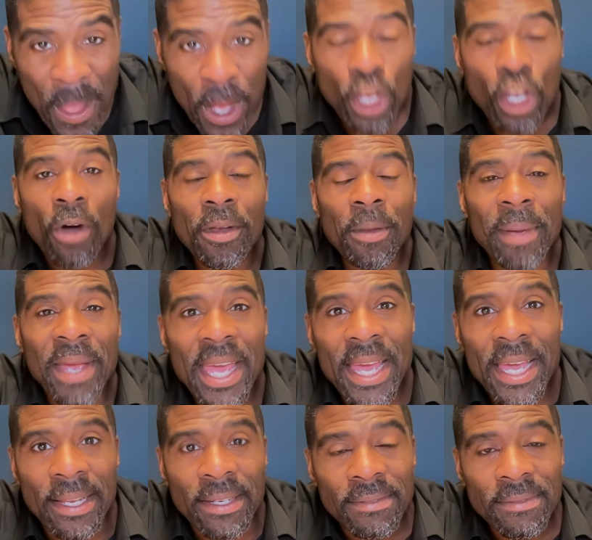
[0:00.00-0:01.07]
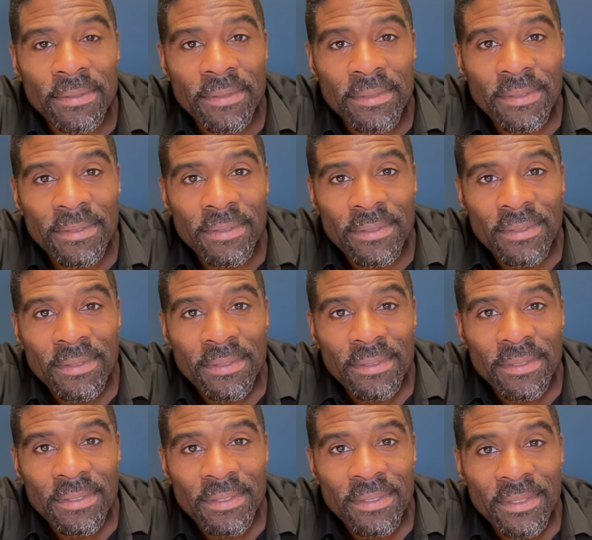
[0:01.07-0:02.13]
Go to bed.
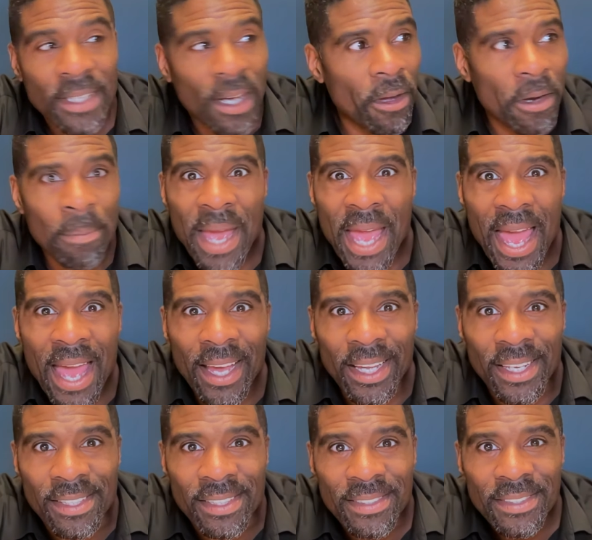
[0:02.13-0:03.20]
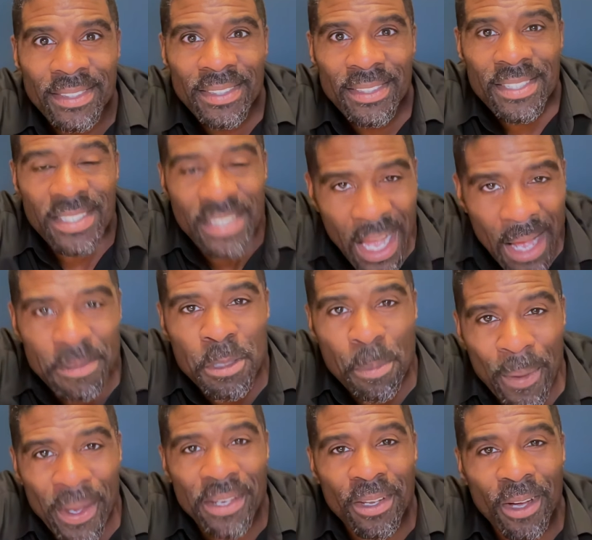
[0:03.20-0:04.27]
Go to bed. Stop
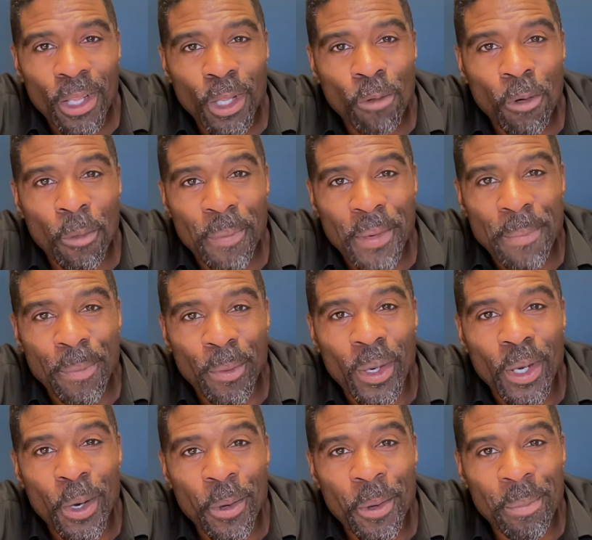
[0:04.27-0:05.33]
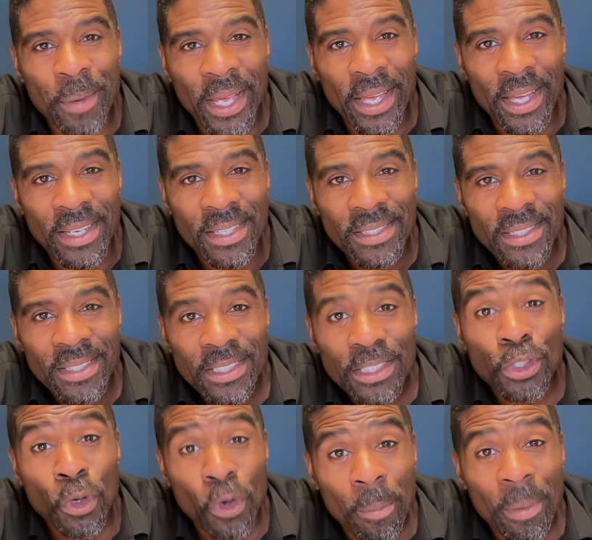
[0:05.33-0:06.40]
spitting all over people and go to bed.
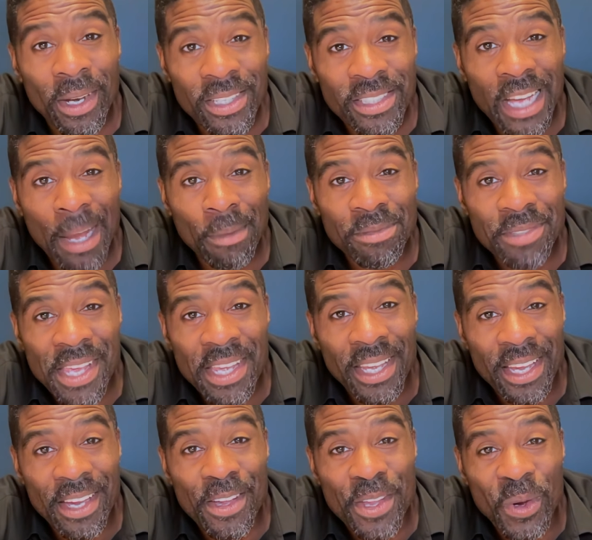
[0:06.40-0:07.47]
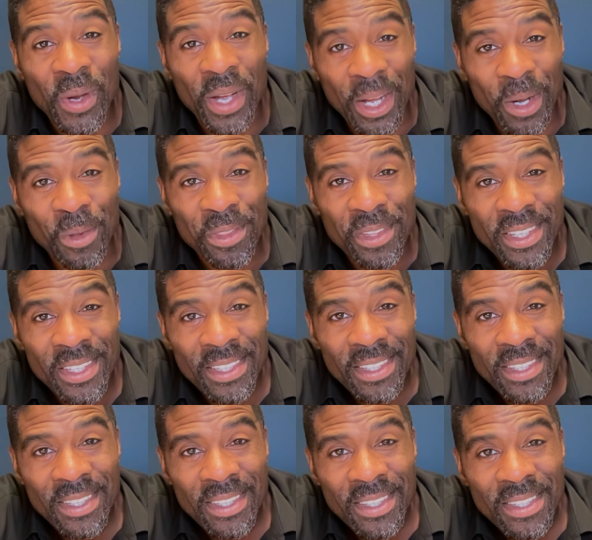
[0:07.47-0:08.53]
Do a better job of taking care of your health
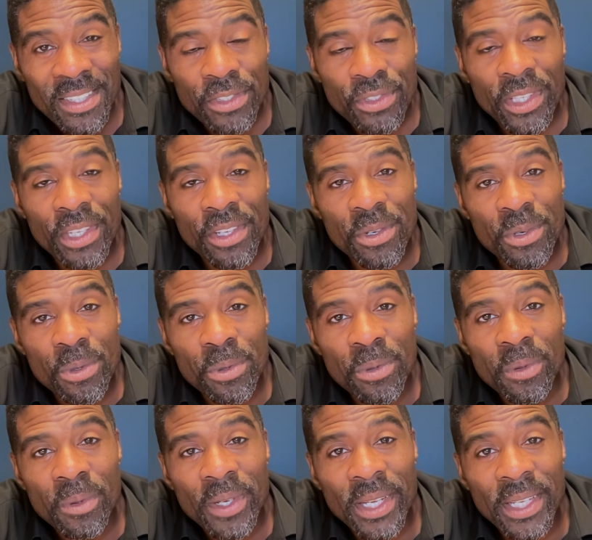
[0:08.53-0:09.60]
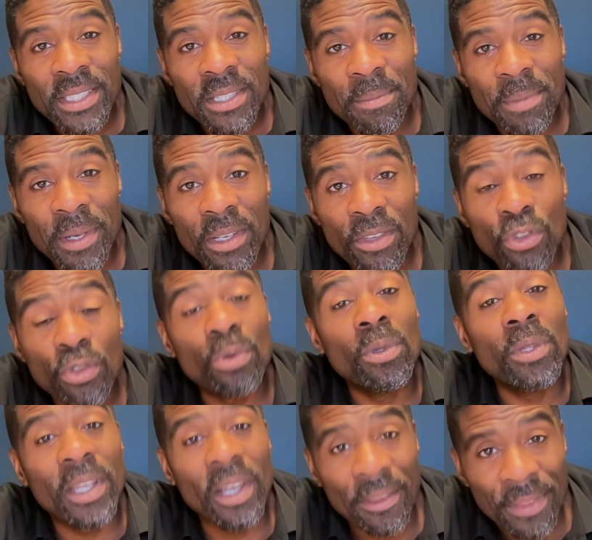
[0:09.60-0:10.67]
so that you get to be
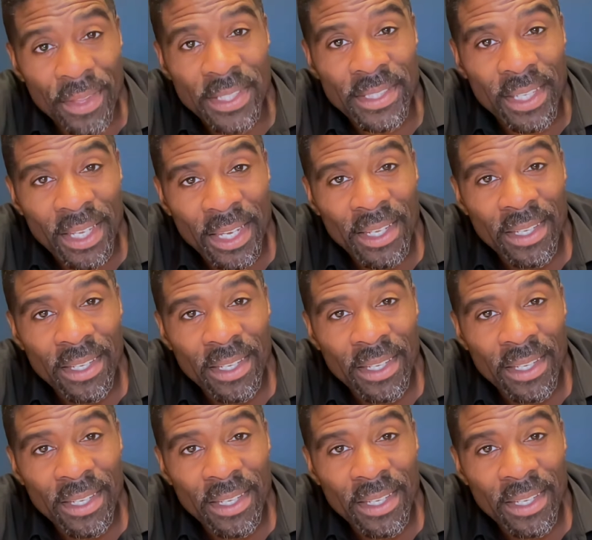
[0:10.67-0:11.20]
truly authentic